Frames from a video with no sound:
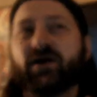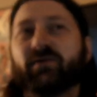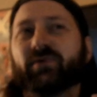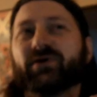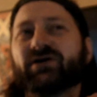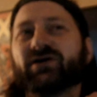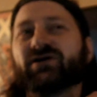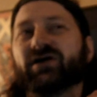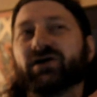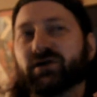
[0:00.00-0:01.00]
person
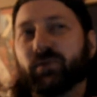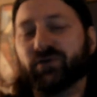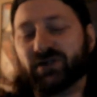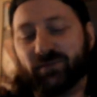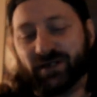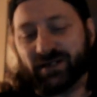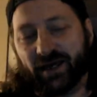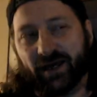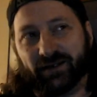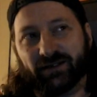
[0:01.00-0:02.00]
that's supposed to be
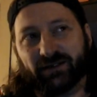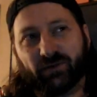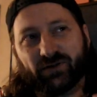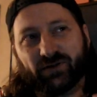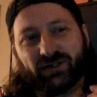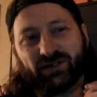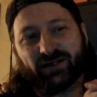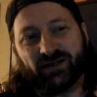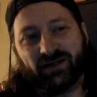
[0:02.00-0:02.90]
dead this person that